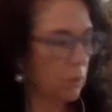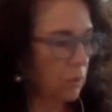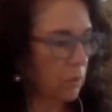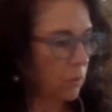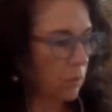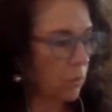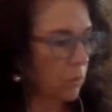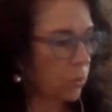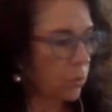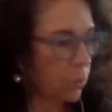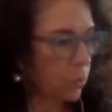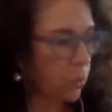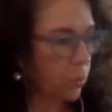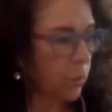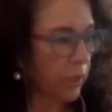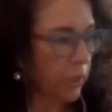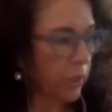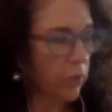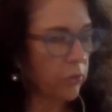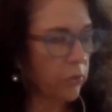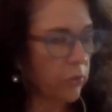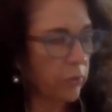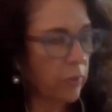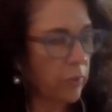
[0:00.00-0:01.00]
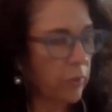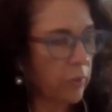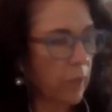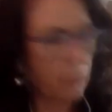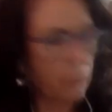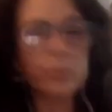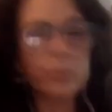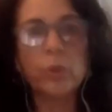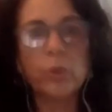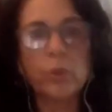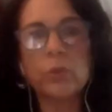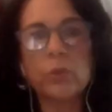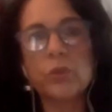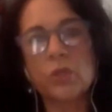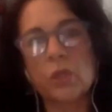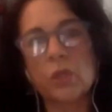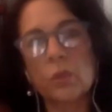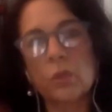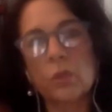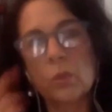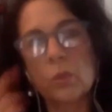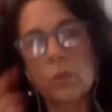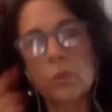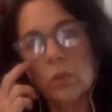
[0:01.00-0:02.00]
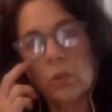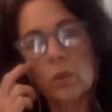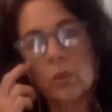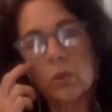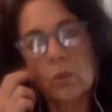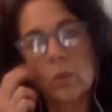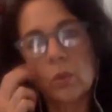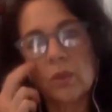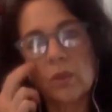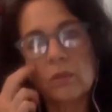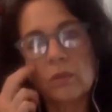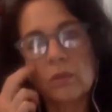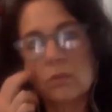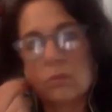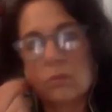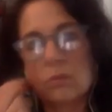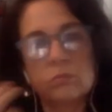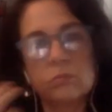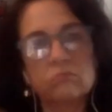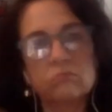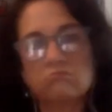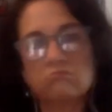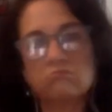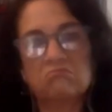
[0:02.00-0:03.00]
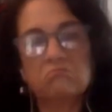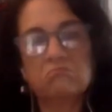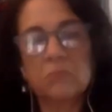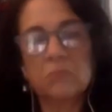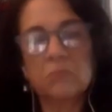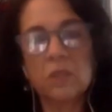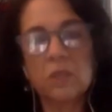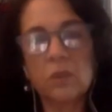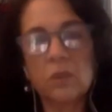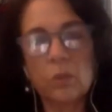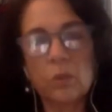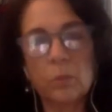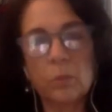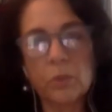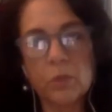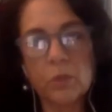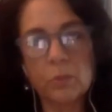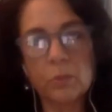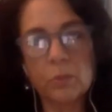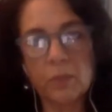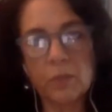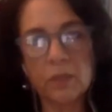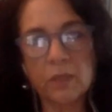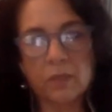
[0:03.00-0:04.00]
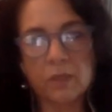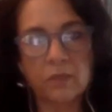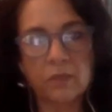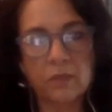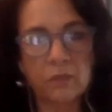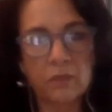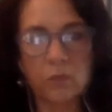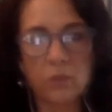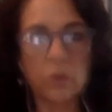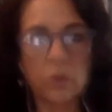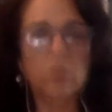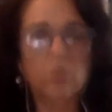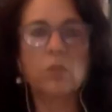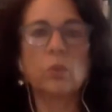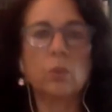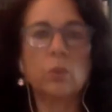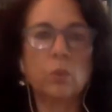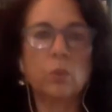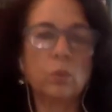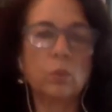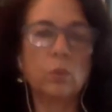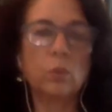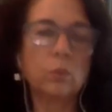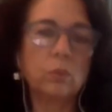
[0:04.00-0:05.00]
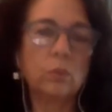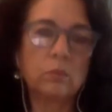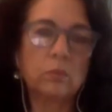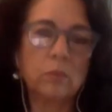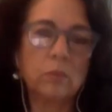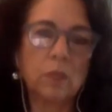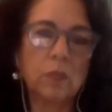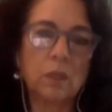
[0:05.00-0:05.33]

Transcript: we could approach our work with a new perspective or a new uh,